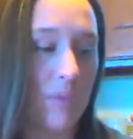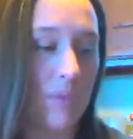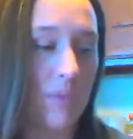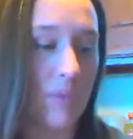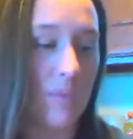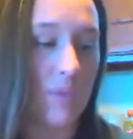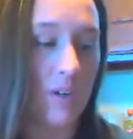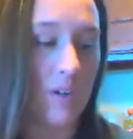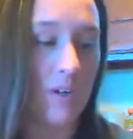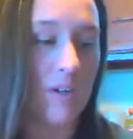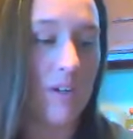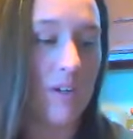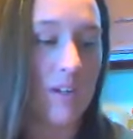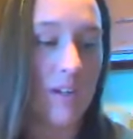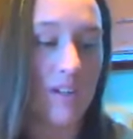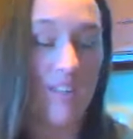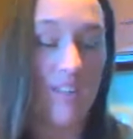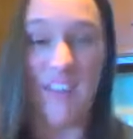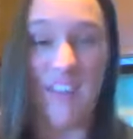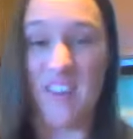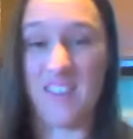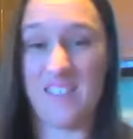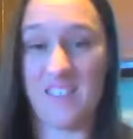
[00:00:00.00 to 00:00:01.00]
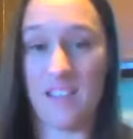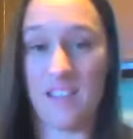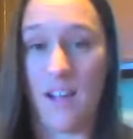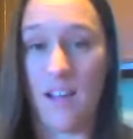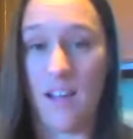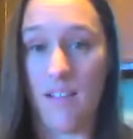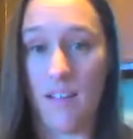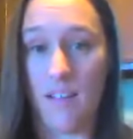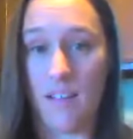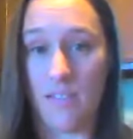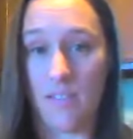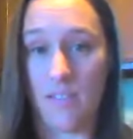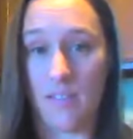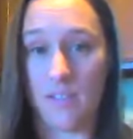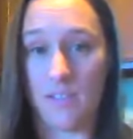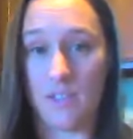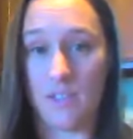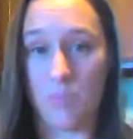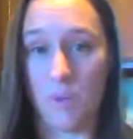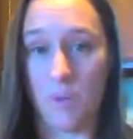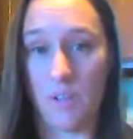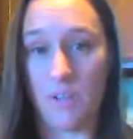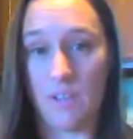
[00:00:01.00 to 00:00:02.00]
with the water. Like I said, I like things
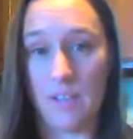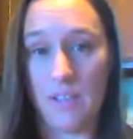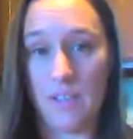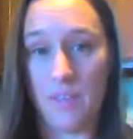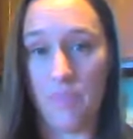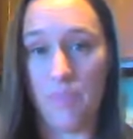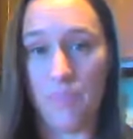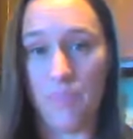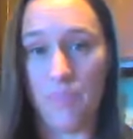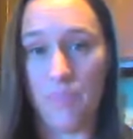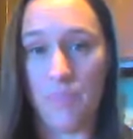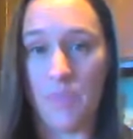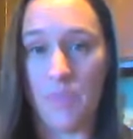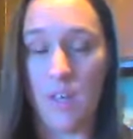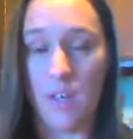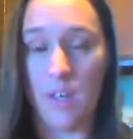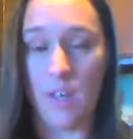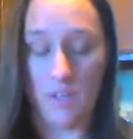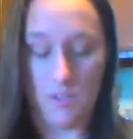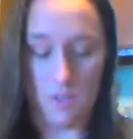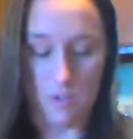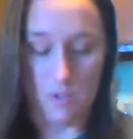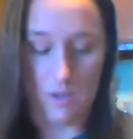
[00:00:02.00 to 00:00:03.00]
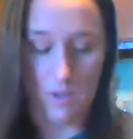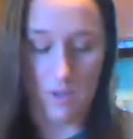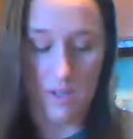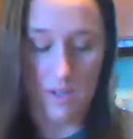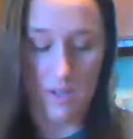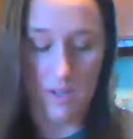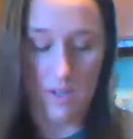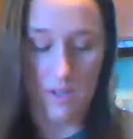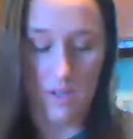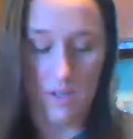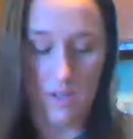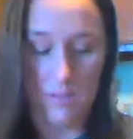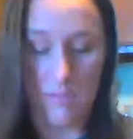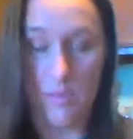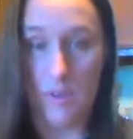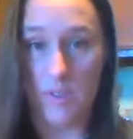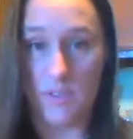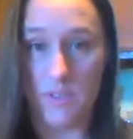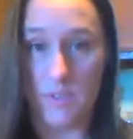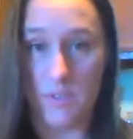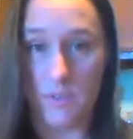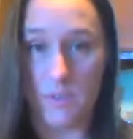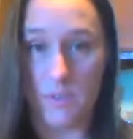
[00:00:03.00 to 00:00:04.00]
sparkly. So I am
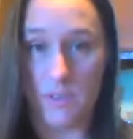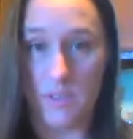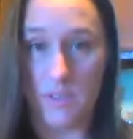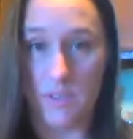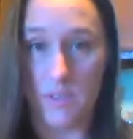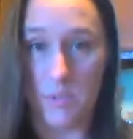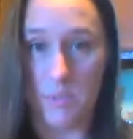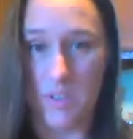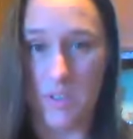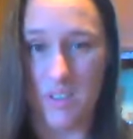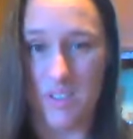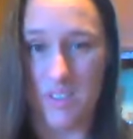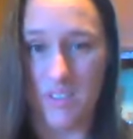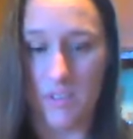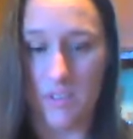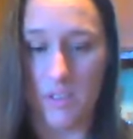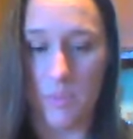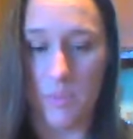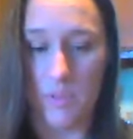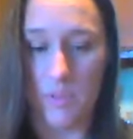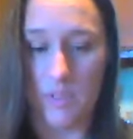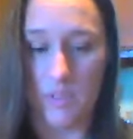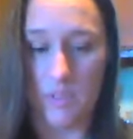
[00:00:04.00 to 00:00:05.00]
also going to put a little bit